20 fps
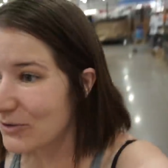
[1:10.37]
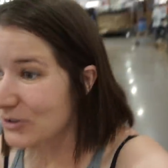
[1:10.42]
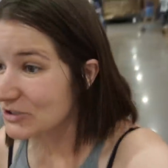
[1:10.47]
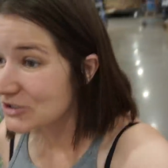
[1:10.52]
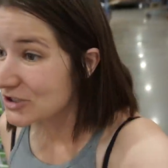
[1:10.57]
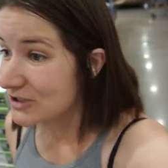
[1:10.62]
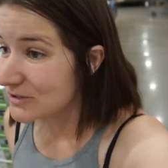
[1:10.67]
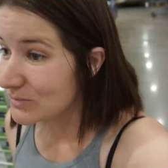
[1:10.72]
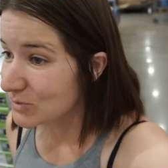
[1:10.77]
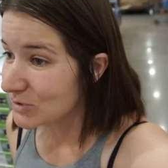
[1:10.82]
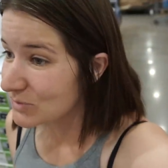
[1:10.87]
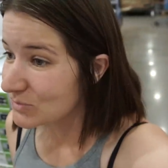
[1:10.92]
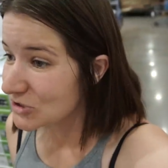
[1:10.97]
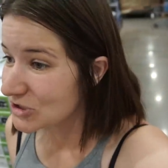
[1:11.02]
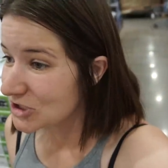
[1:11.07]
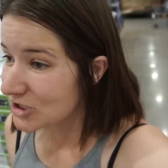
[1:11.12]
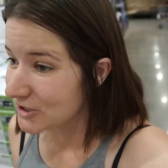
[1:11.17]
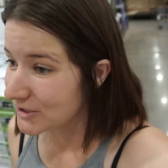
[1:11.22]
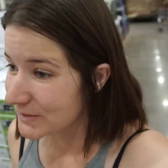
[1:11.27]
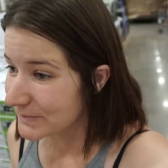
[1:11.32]
want you to be
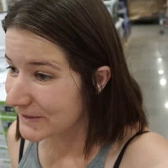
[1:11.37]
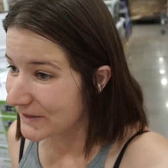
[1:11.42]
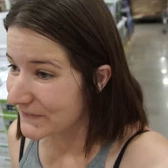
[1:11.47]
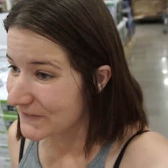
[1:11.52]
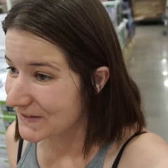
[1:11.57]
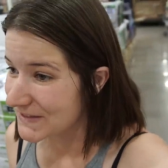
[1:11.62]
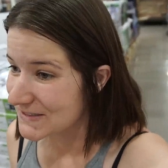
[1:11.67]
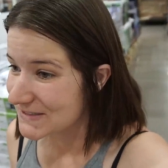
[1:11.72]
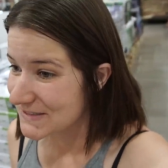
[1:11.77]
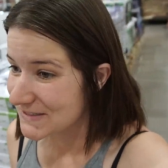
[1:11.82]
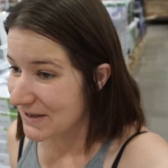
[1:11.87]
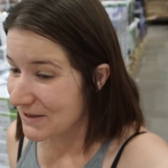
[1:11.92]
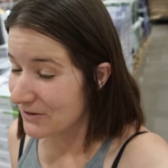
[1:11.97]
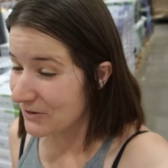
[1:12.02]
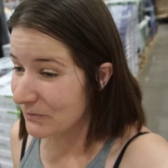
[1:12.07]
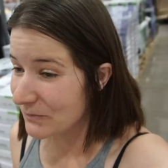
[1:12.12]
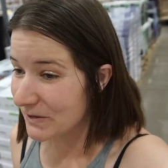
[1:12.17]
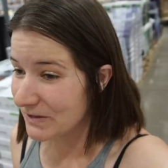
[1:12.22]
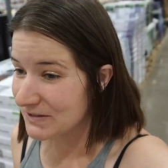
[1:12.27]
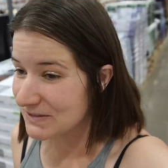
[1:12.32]
mature about this. I
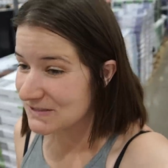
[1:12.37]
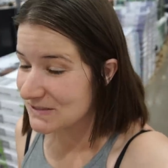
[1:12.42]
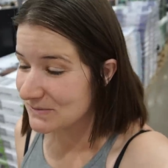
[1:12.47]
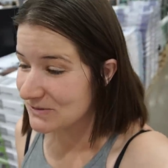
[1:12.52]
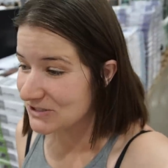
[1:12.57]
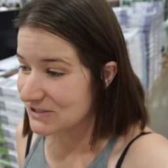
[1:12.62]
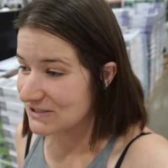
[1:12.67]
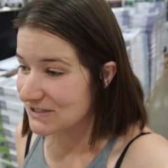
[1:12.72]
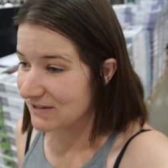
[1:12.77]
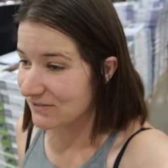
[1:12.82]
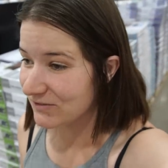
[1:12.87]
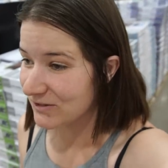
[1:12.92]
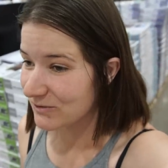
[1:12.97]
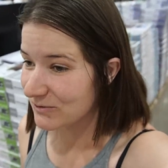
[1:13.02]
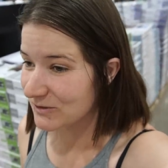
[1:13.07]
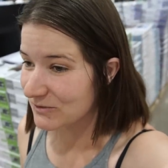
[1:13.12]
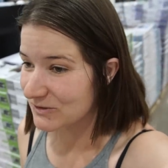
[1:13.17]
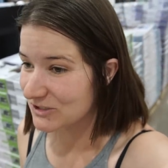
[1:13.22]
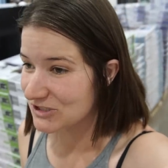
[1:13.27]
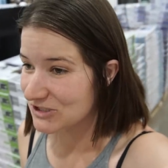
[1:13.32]
don't want it to be a TV
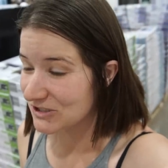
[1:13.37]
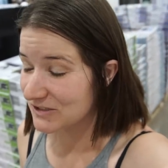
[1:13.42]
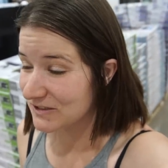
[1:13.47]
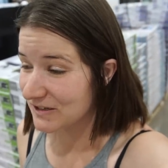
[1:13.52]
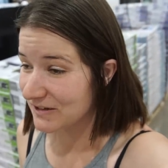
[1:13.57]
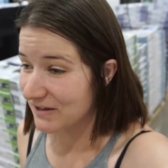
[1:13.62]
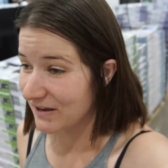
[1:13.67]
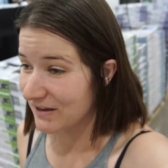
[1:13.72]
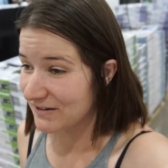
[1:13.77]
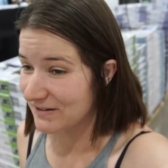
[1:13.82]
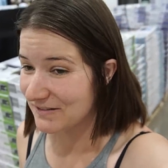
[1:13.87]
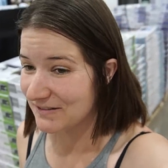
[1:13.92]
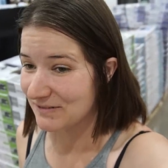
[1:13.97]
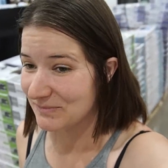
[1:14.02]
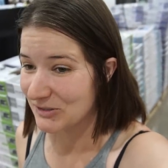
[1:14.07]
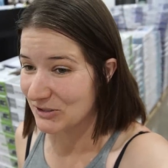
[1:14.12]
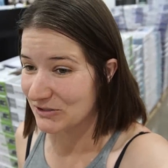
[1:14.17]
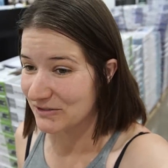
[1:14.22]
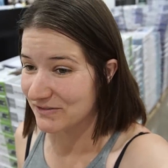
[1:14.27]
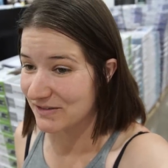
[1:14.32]
when we turn it on in the
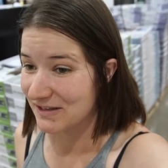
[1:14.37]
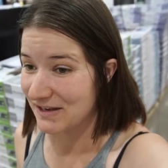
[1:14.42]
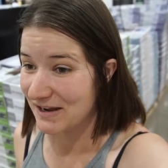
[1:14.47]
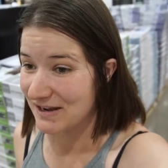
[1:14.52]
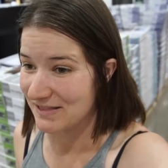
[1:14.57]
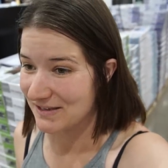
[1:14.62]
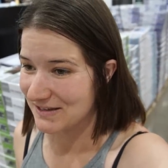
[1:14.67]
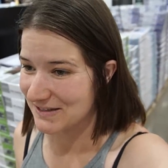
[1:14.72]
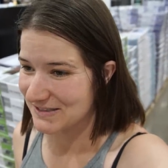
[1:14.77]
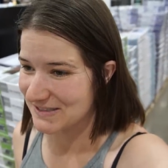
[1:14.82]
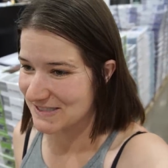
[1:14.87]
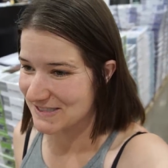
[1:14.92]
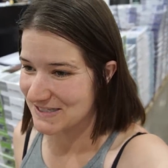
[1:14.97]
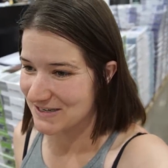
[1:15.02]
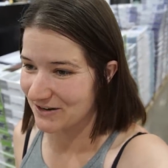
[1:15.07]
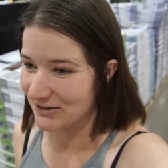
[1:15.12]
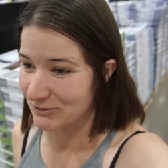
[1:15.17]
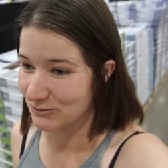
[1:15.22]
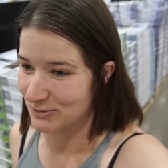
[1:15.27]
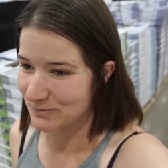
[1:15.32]
middle of the night, they can see
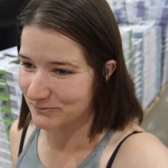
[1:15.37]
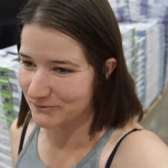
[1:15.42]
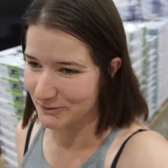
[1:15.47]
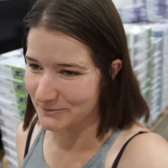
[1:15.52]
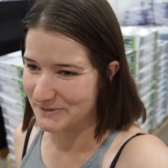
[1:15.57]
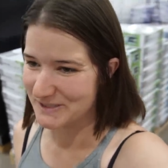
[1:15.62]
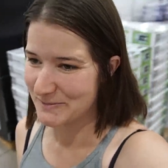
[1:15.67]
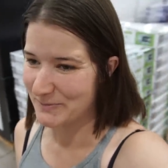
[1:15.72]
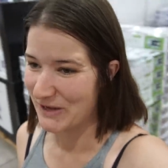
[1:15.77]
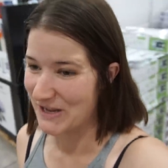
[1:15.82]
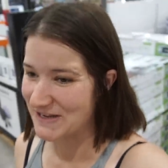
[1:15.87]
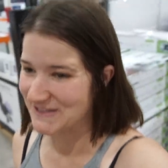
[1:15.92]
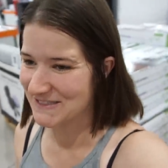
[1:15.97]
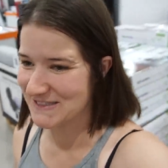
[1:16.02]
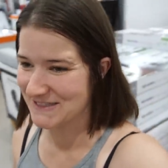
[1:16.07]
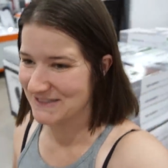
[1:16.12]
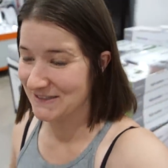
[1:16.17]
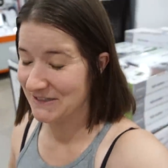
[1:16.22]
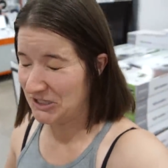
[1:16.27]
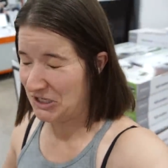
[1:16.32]
our room from
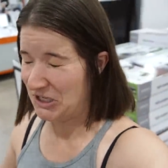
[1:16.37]
space.